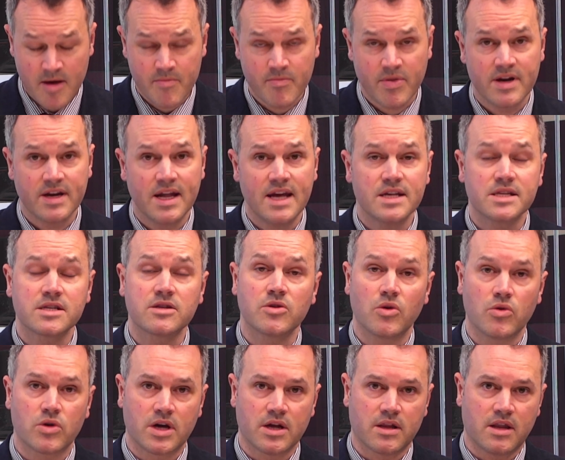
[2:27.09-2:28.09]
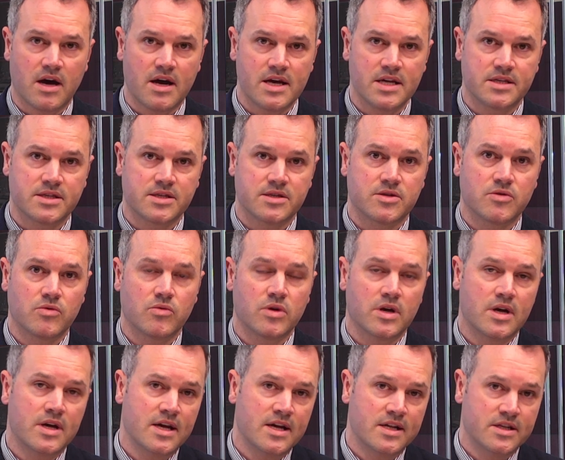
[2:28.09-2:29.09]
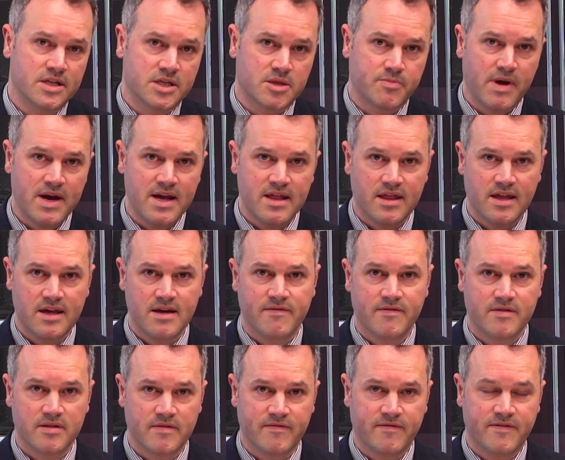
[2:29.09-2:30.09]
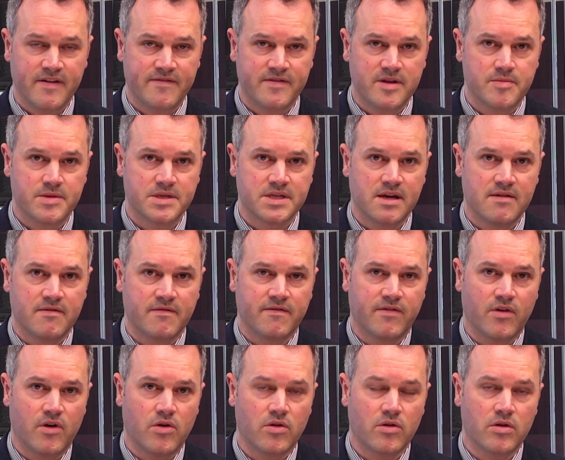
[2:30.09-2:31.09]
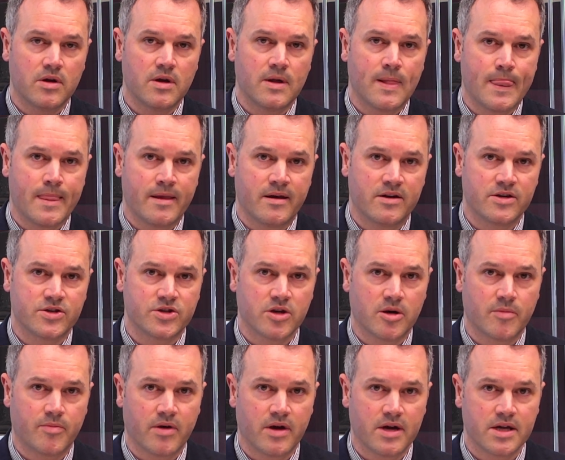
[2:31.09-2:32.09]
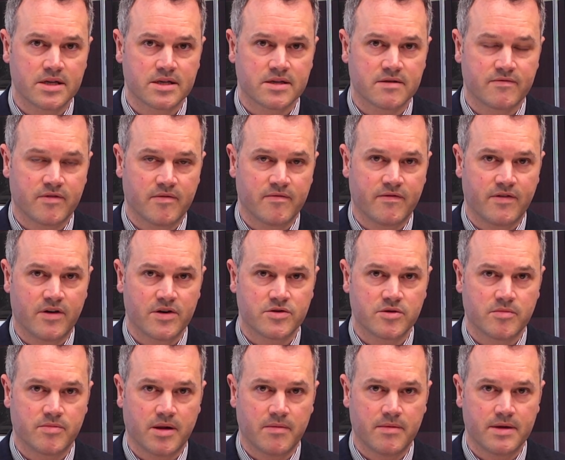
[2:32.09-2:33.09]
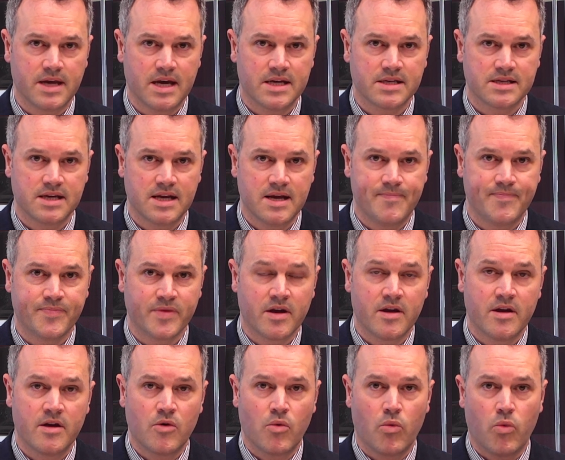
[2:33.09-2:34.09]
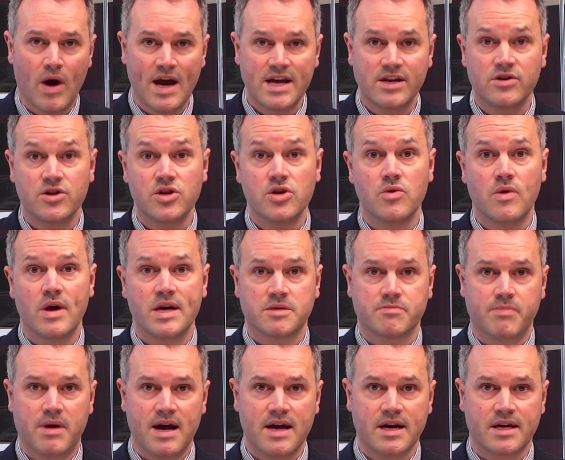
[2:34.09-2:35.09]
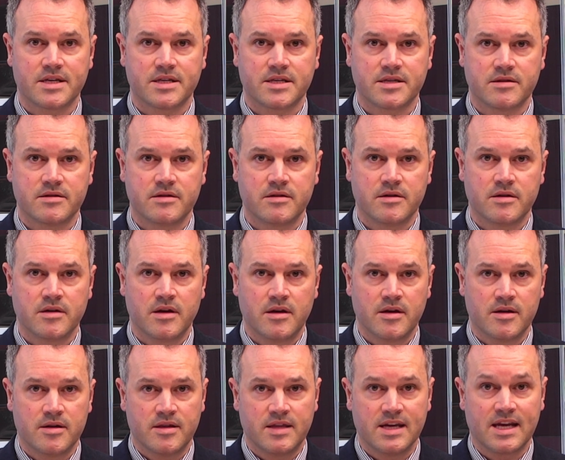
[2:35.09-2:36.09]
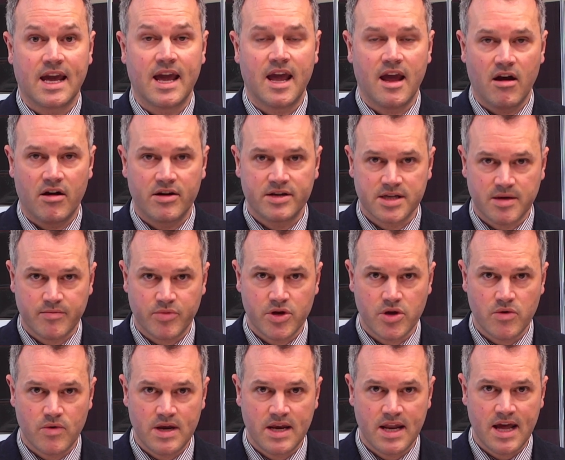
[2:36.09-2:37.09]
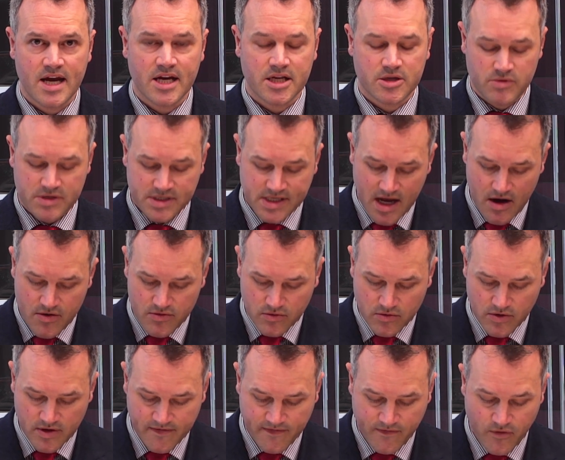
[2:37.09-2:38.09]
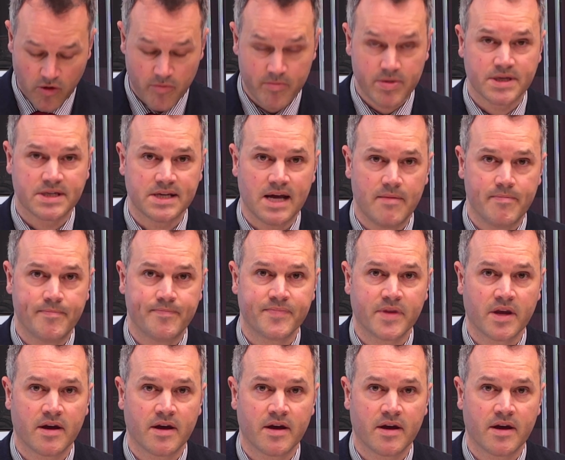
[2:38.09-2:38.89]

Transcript: But it is localised, so despite the 50% fall in share price from First Republic yesterday, wider US banks, the KRW index was down only 4%.